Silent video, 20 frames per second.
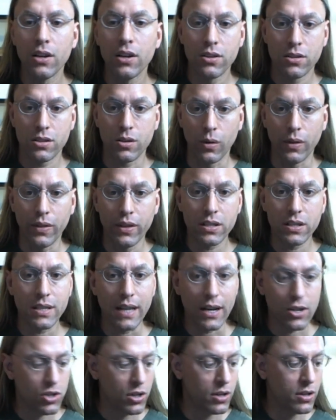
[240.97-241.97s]
So in this
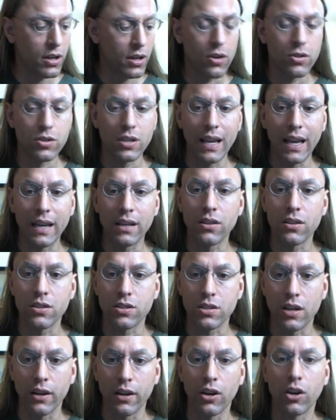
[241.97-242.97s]
section, here's the end of the
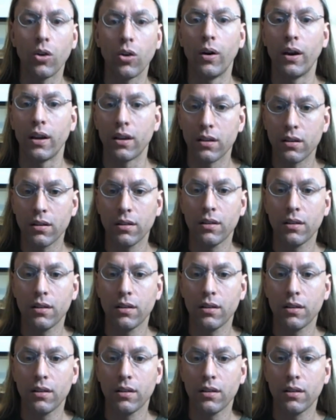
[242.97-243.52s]
song, you're going...